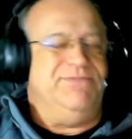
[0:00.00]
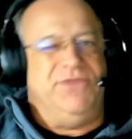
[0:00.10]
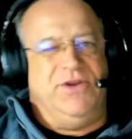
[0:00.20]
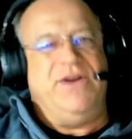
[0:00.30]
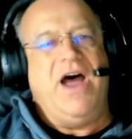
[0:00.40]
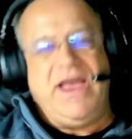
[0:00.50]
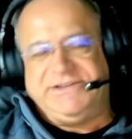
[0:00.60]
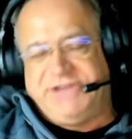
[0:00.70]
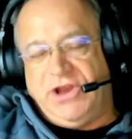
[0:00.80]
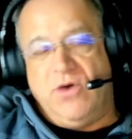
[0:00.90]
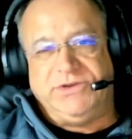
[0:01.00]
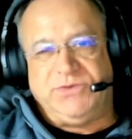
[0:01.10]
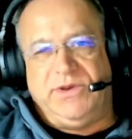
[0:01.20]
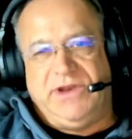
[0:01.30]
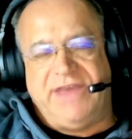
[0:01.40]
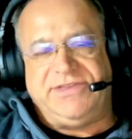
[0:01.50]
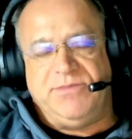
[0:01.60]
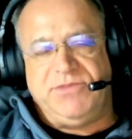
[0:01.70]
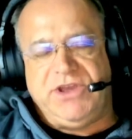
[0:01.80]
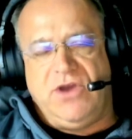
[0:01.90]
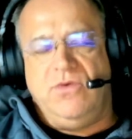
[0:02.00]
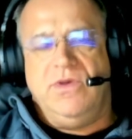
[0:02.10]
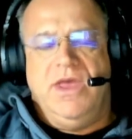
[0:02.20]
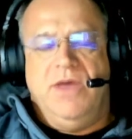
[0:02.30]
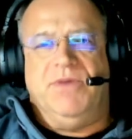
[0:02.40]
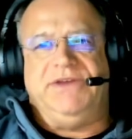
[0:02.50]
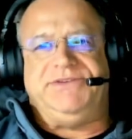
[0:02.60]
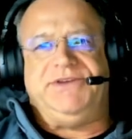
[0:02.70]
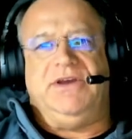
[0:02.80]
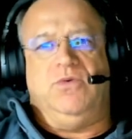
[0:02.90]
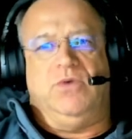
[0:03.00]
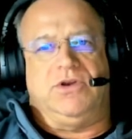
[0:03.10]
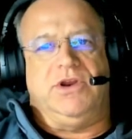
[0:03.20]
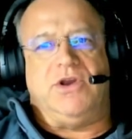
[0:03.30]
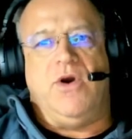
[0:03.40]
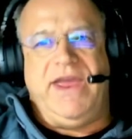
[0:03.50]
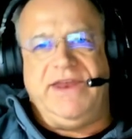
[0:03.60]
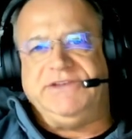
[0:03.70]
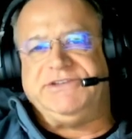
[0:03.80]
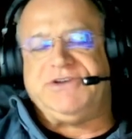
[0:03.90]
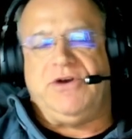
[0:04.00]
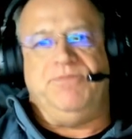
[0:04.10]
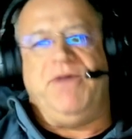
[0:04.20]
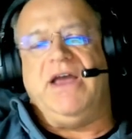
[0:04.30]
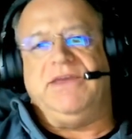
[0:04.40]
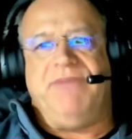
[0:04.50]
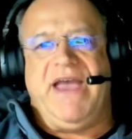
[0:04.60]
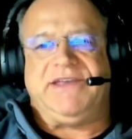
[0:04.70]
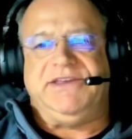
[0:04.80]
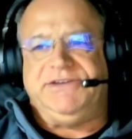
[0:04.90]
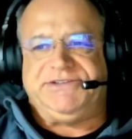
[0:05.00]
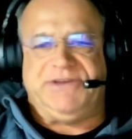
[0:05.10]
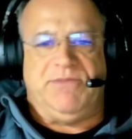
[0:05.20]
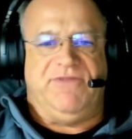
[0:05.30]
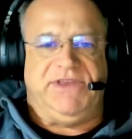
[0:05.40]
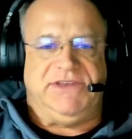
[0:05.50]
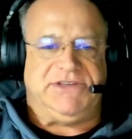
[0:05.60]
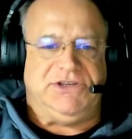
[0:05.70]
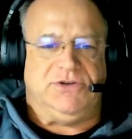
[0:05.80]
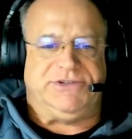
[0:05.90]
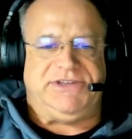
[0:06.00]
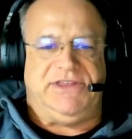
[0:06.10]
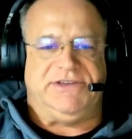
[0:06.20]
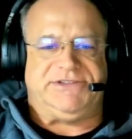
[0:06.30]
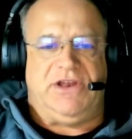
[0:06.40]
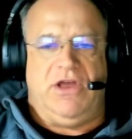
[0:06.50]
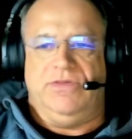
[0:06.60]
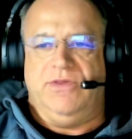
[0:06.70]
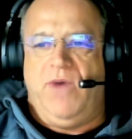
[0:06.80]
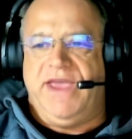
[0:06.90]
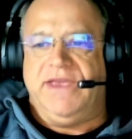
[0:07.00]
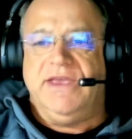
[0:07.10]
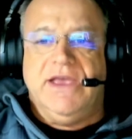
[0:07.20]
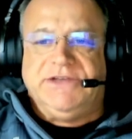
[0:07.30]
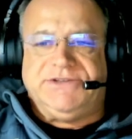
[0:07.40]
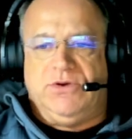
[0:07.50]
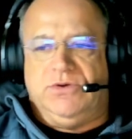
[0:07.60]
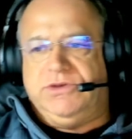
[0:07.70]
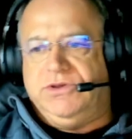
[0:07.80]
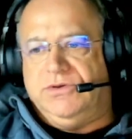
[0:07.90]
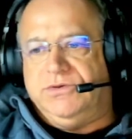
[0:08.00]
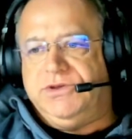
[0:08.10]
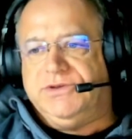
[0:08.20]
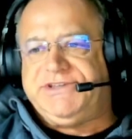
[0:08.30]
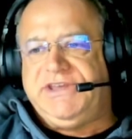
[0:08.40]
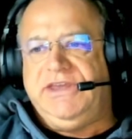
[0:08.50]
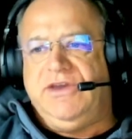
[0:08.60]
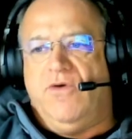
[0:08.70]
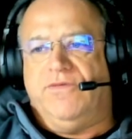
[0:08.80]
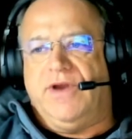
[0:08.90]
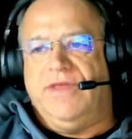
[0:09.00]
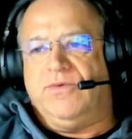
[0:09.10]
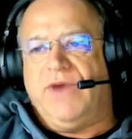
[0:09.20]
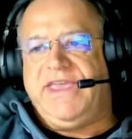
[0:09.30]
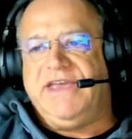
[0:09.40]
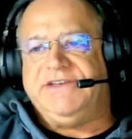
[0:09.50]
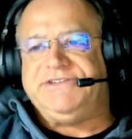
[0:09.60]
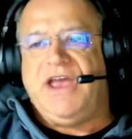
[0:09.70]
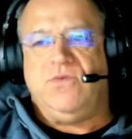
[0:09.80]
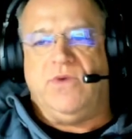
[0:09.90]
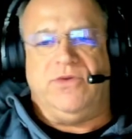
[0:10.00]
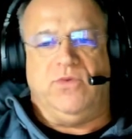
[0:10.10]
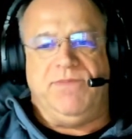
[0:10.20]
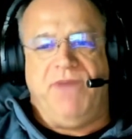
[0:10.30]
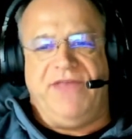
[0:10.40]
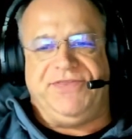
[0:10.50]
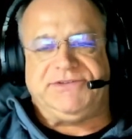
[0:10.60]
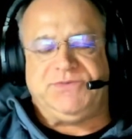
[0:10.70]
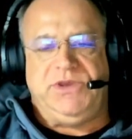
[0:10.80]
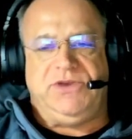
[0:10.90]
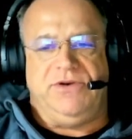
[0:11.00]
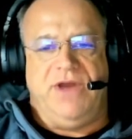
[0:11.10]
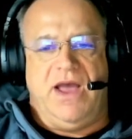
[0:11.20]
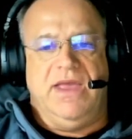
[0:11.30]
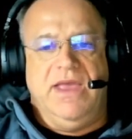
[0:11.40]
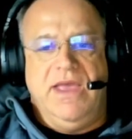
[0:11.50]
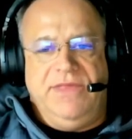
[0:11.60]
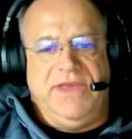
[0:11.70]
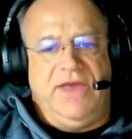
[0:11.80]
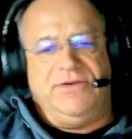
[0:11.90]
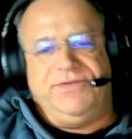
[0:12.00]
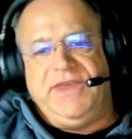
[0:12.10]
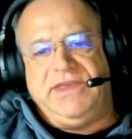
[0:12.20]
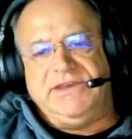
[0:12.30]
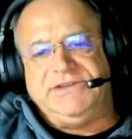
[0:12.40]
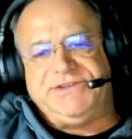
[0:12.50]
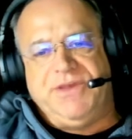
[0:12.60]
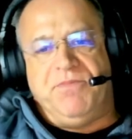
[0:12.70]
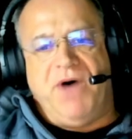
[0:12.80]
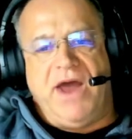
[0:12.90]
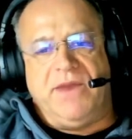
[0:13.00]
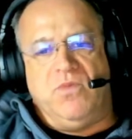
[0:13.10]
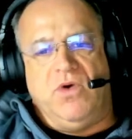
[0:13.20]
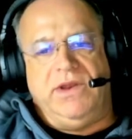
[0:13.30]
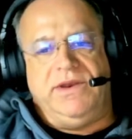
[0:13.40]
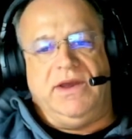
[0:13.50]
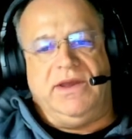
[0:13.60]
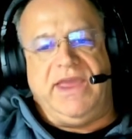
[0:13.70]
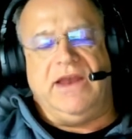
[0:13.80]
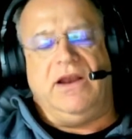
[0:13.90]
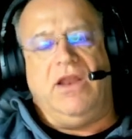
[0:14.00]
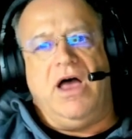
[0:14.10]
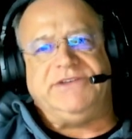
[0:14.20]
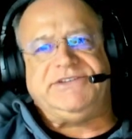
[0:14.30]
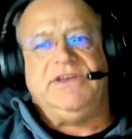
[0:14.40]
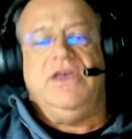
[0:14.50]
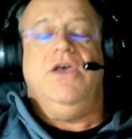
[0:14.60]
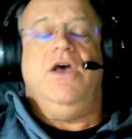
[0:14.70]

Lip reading: they're not as low as we'd like them to go, but we're going to go ahead and start buying back into some of these, and you'll see this along the way. So you'll see over on the right hand side whether we bought this week or not. The other thing is the bottom one, Analos.